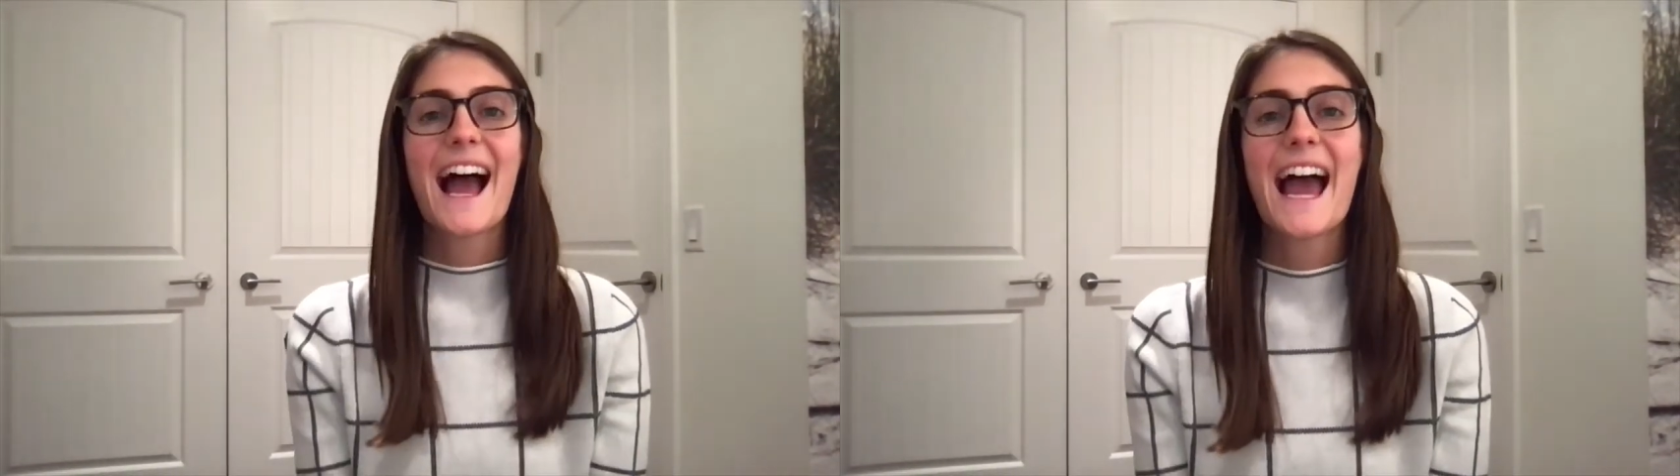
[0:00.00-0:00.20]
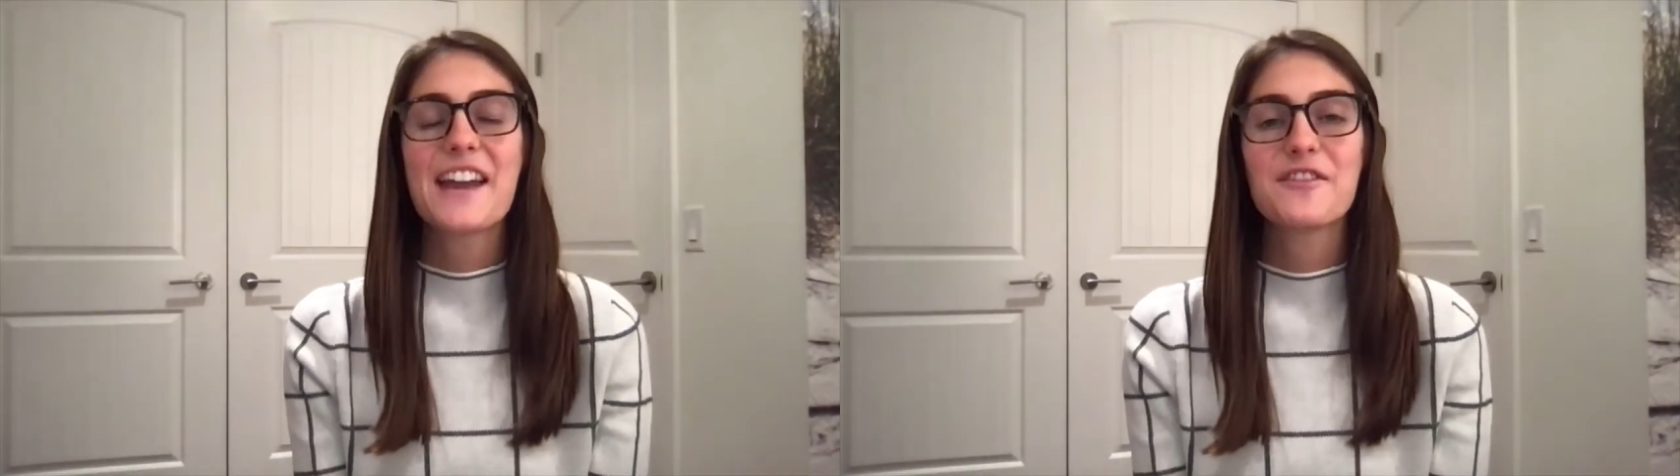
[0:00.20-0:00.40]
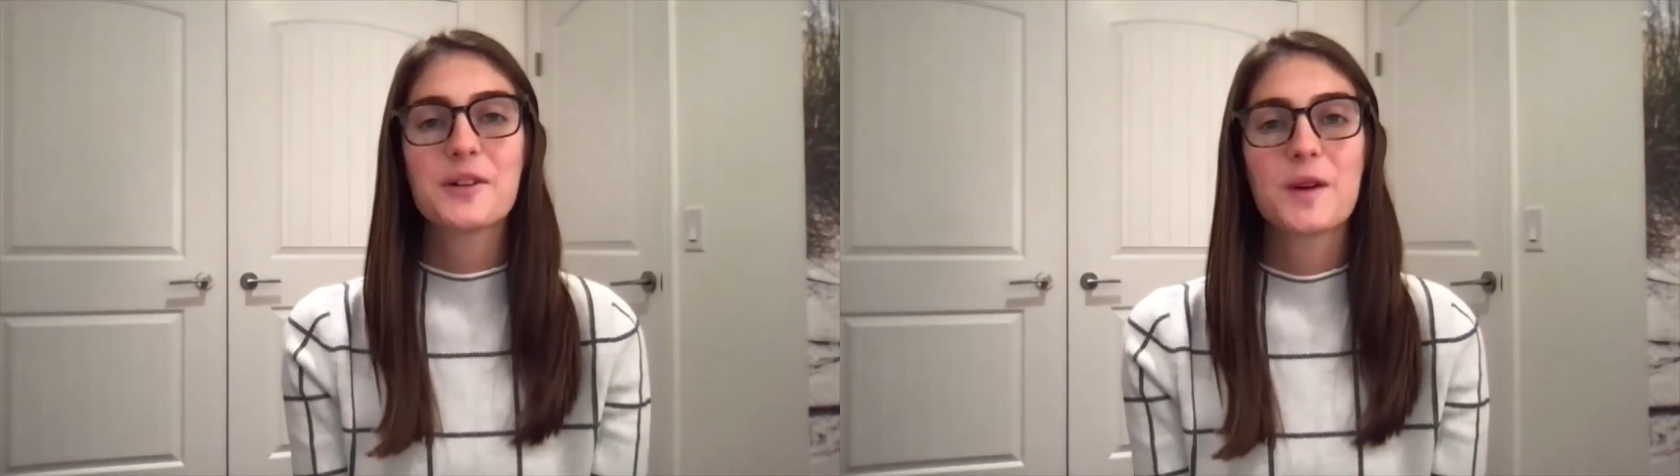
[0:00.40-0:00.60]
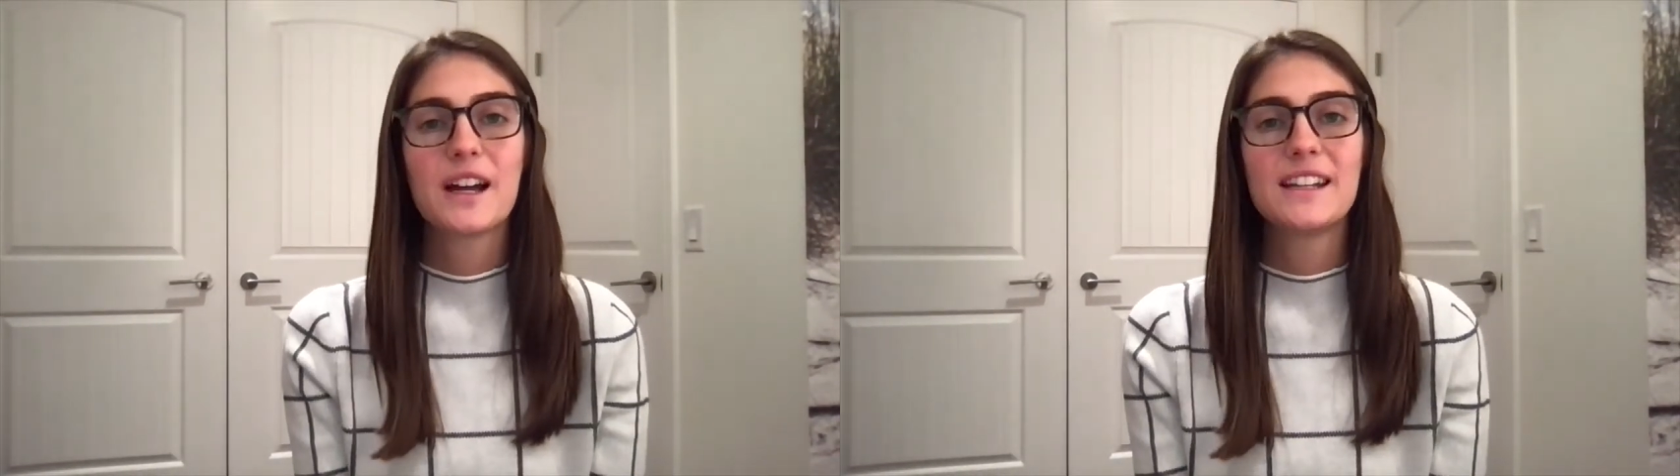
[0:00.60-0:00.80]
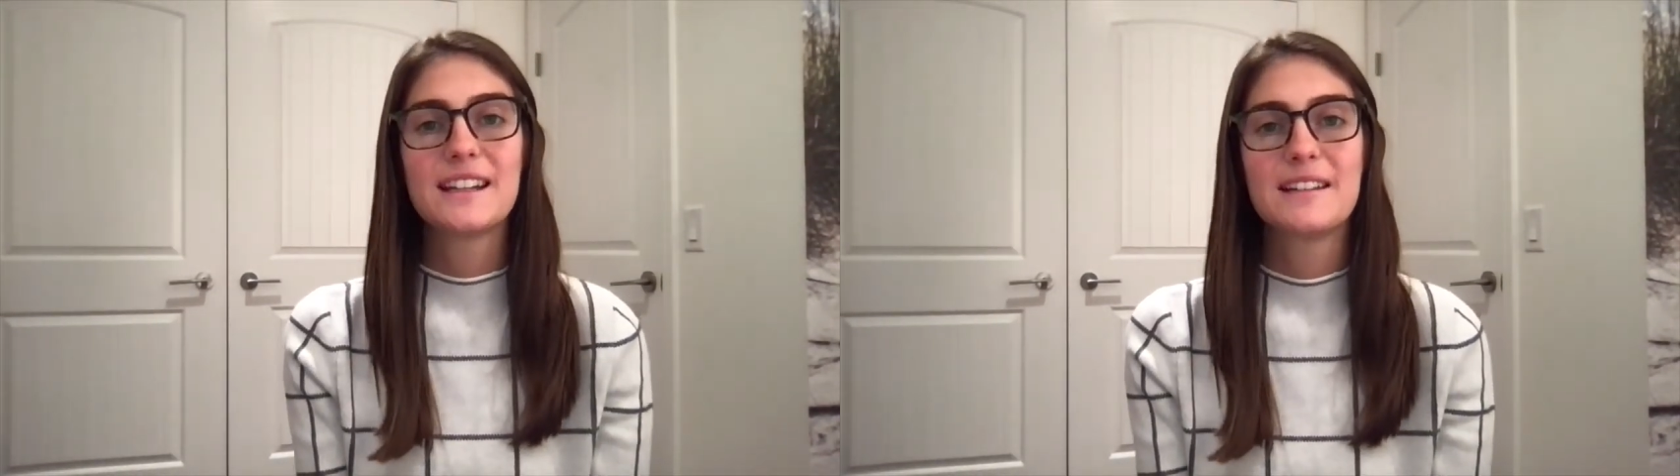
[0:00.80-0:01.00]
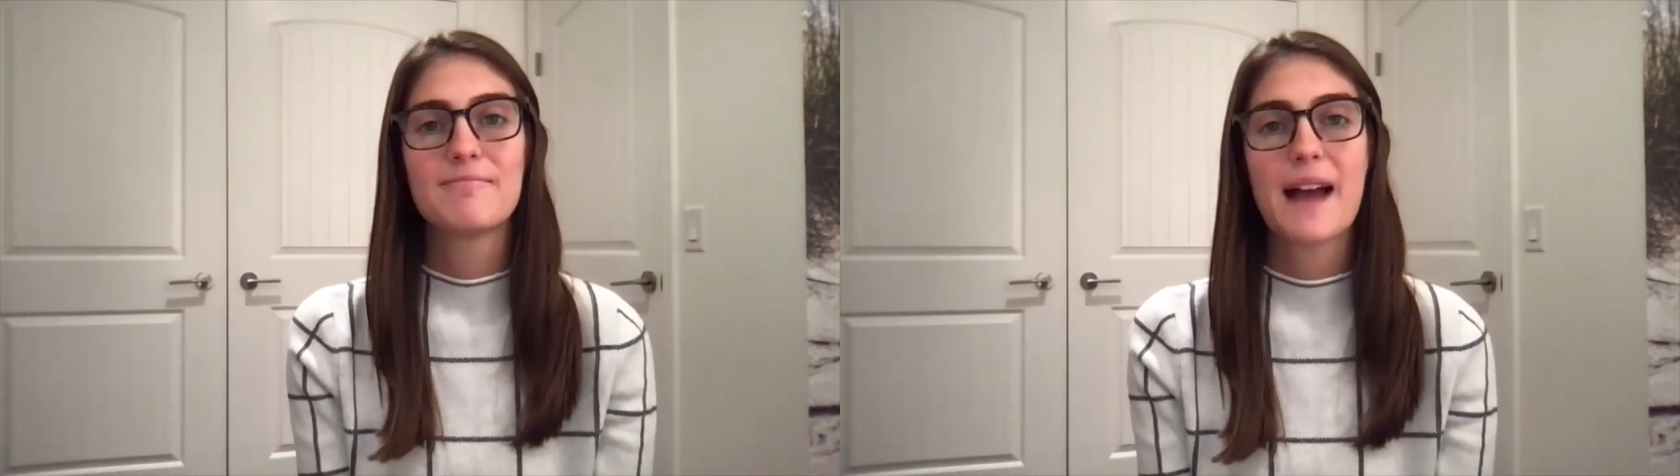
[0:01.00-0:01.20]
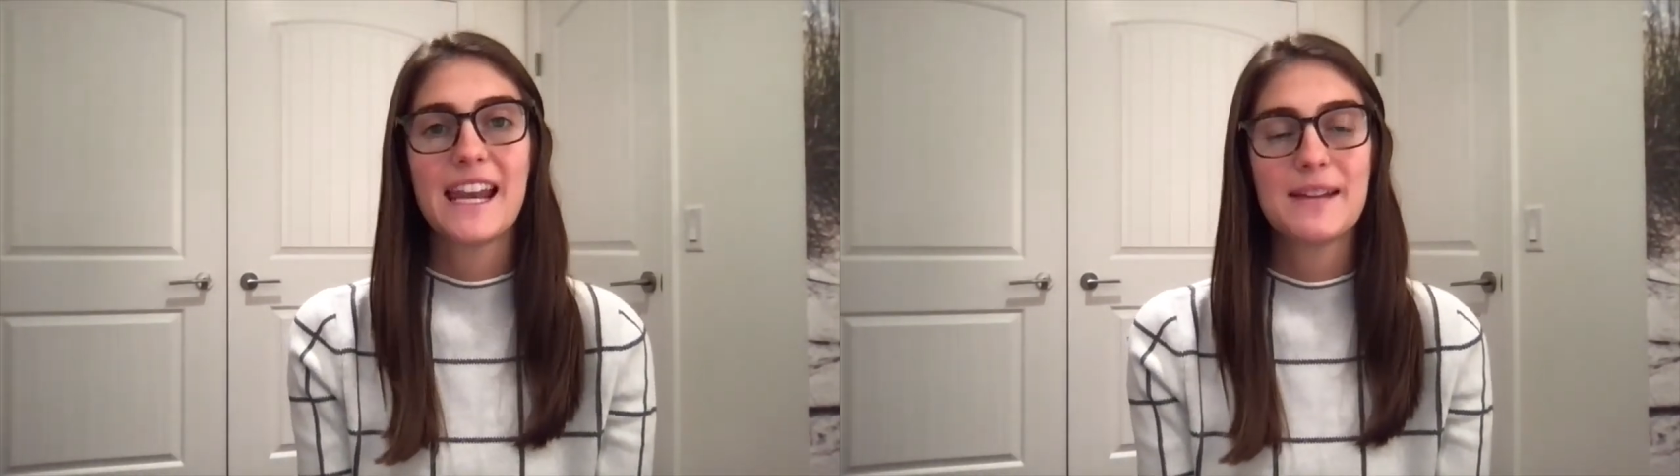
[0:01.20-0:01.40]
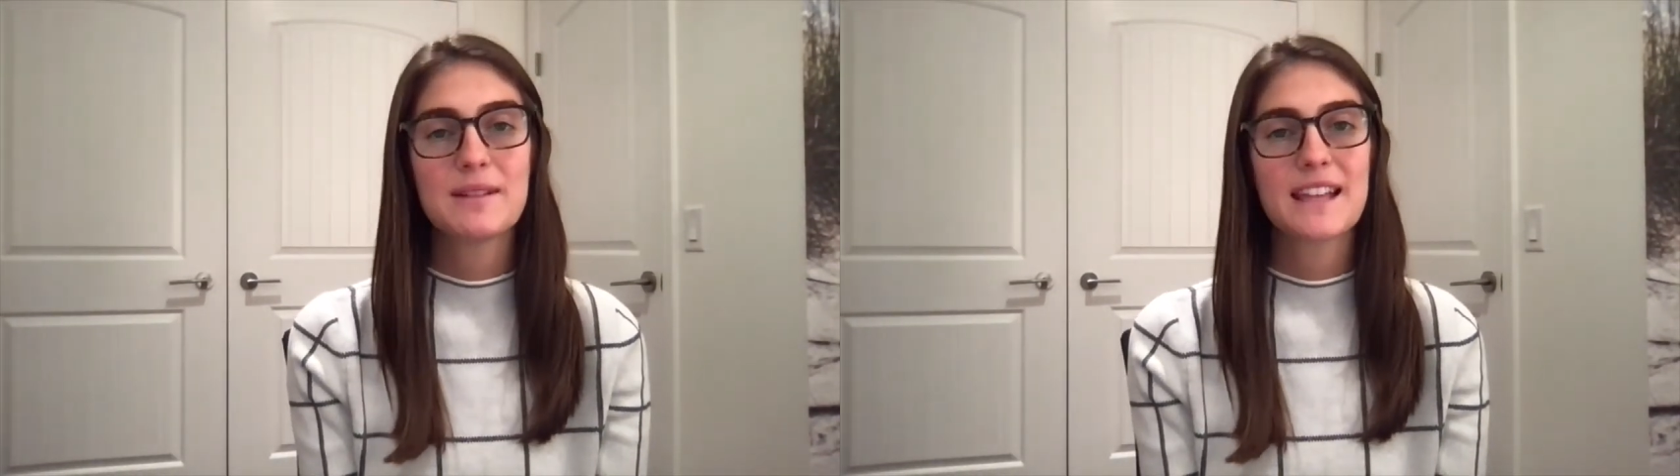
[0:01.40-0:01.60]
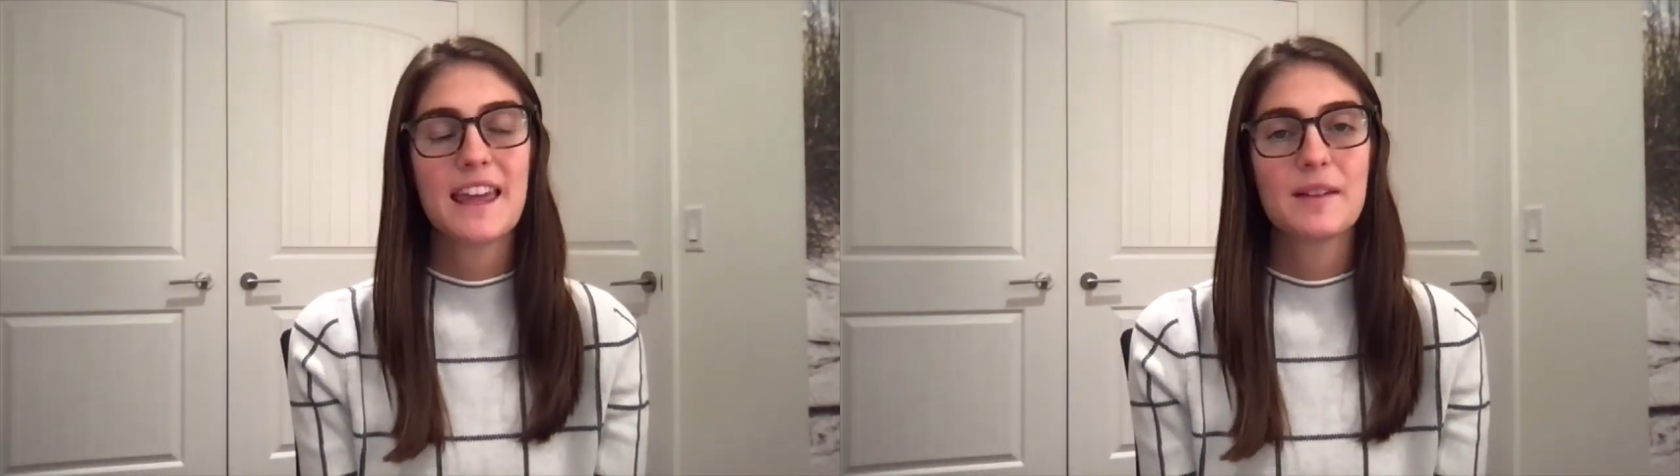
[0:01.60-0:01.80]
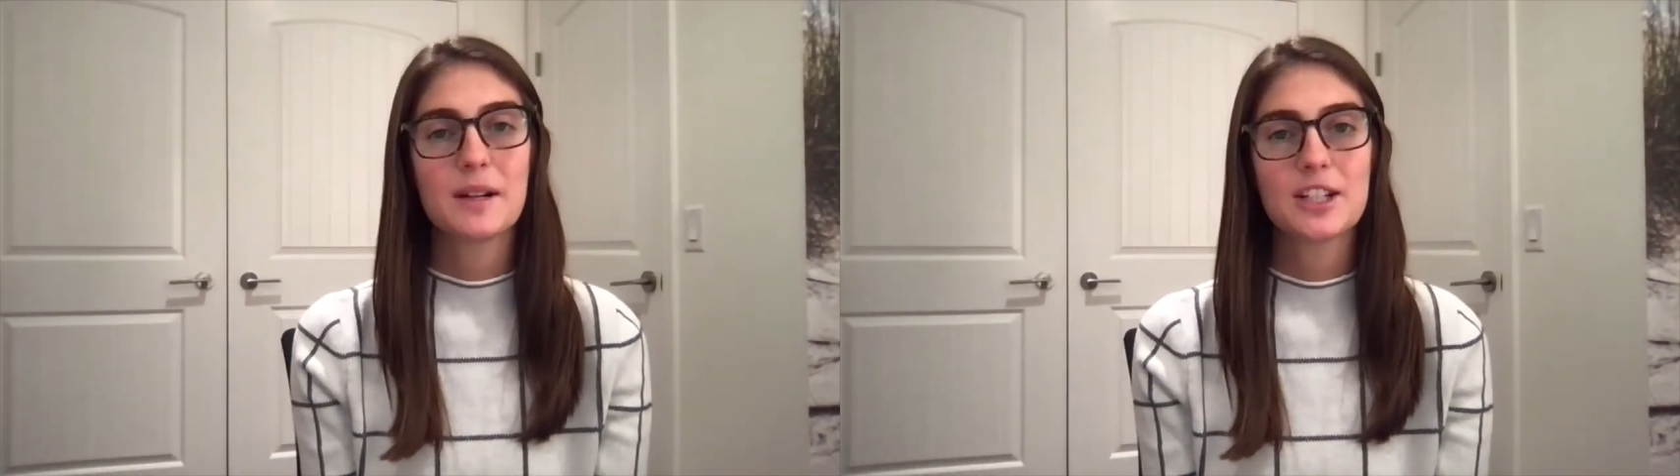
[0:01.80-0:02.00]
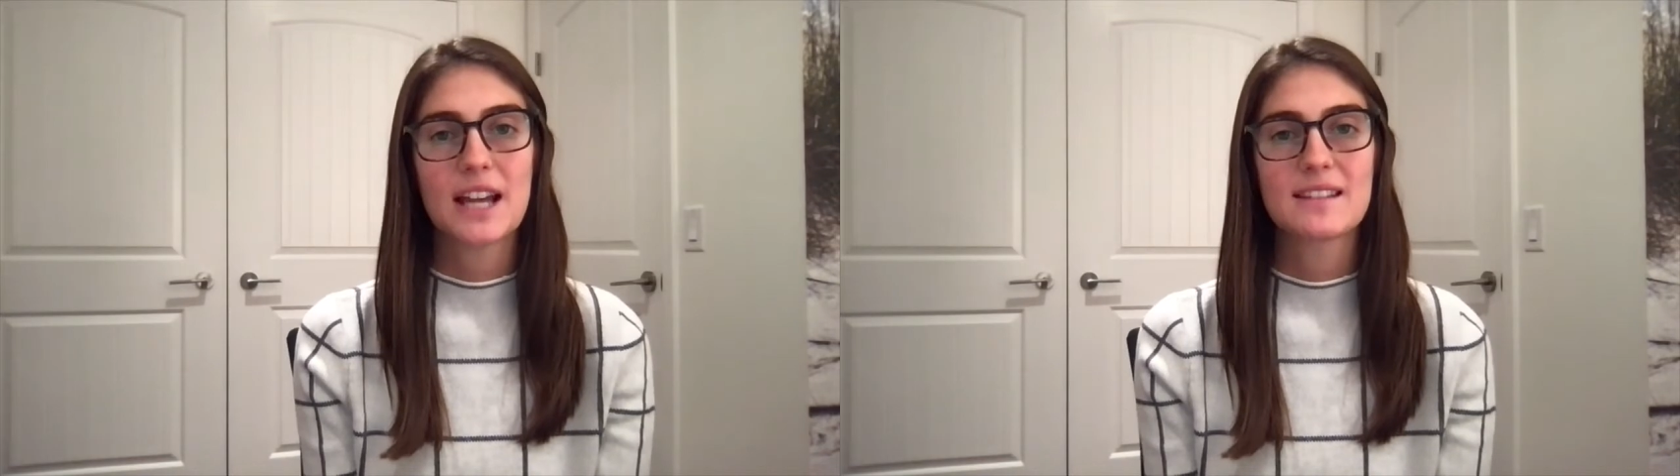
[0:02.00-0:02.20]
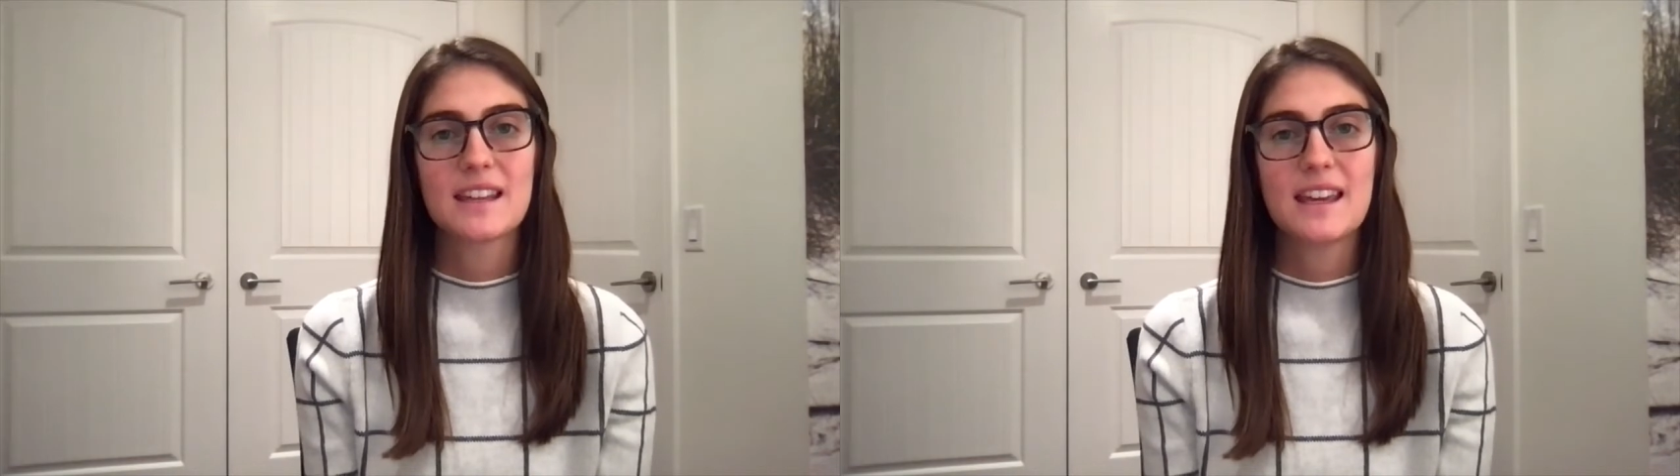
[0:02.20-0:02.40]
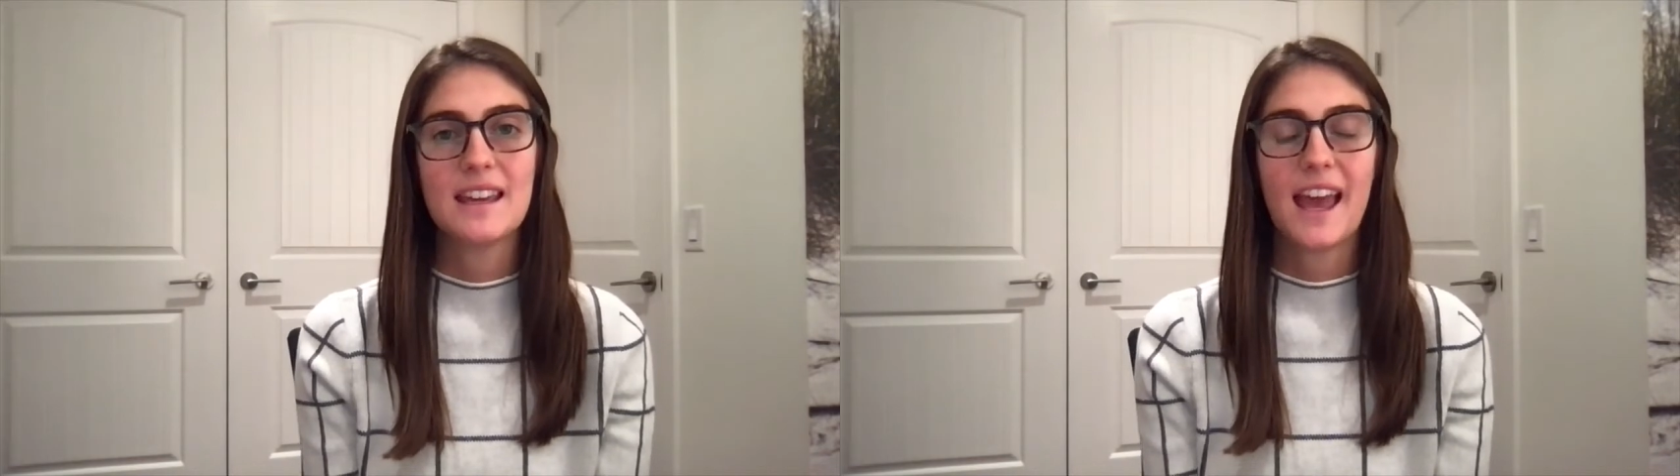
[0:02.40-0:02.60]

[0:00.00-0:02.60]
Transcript: Hi, everyone. My name is Kayla Mierjeski,